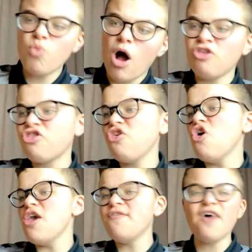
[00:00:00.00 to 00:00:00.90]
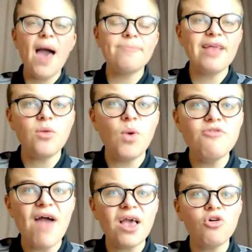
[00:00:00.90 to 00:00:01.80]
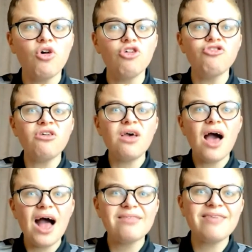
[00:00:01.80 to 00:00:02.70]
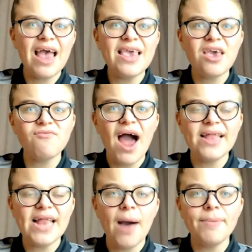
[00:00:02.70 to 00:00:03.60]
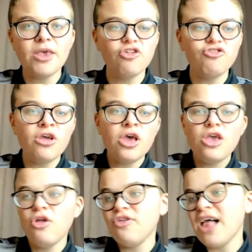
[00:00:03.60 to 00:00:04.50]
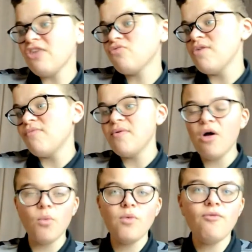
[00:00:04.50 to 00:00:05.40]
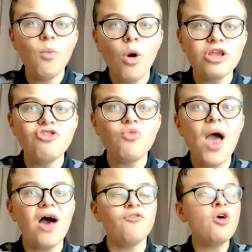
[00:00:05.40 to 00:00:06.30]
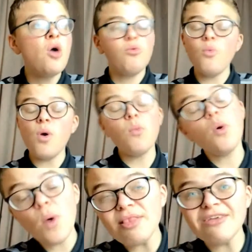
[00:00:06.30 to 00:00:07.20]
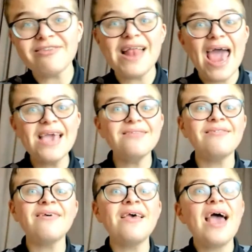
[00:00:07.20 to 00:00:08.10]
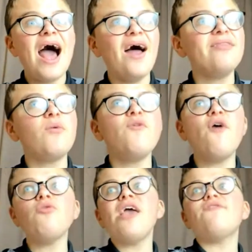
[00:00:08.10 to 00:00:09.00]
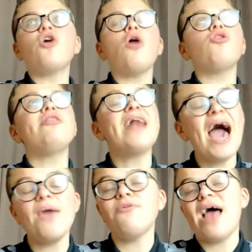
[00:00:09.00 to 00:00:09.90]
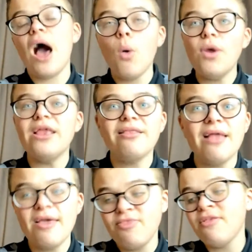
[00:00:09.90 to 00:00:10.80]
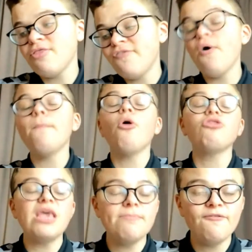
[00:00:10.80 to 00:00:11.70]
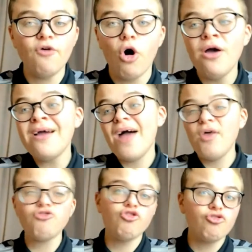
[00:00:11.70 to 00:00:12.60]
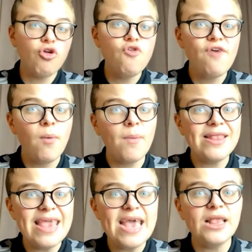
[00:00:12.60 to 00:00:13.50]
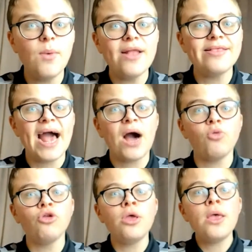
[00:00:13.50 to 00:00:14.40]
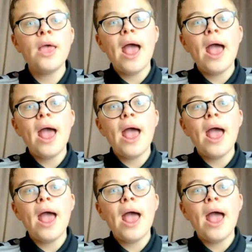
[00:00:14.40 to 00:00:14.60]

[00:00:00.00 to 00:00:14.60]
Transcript: 35% win record, I'd take it right now because, you know, the last win, we've won 1 in 12. We're winless in 8, and we've only ever gone 9 without a win in the Football League before, and that was under Uwe when we nearly went down.